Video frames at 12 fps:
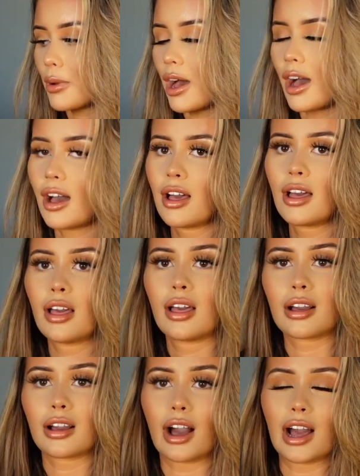But
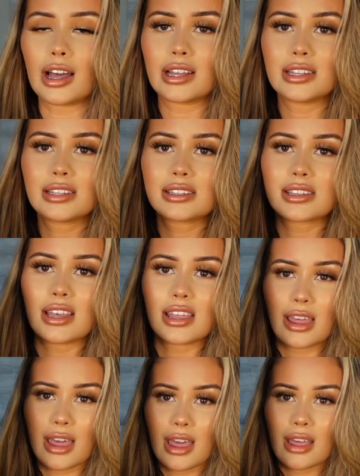guys,
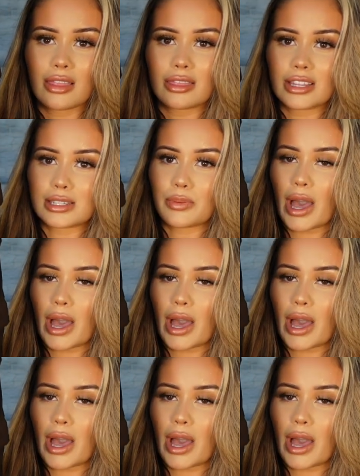this